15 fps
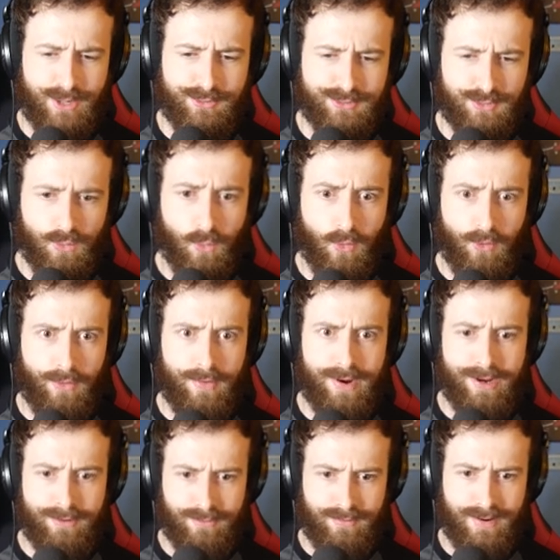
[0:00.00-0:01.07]
I was
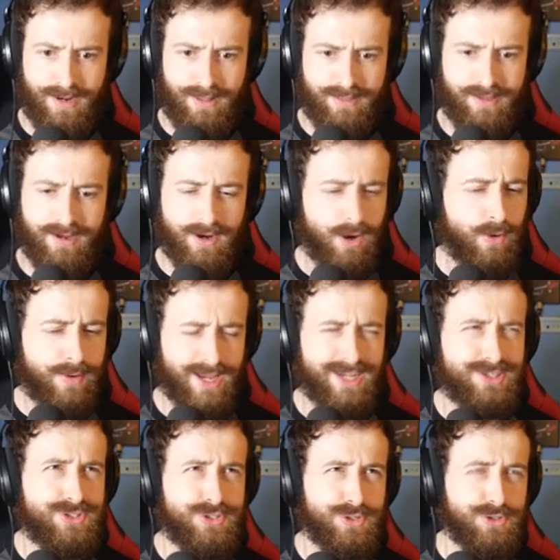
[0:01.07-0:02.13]
worried or anything. Okay,
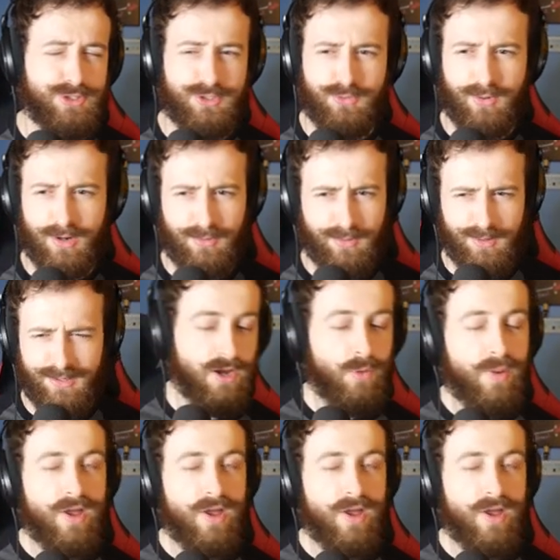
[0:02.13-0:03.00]
sure, Squidward.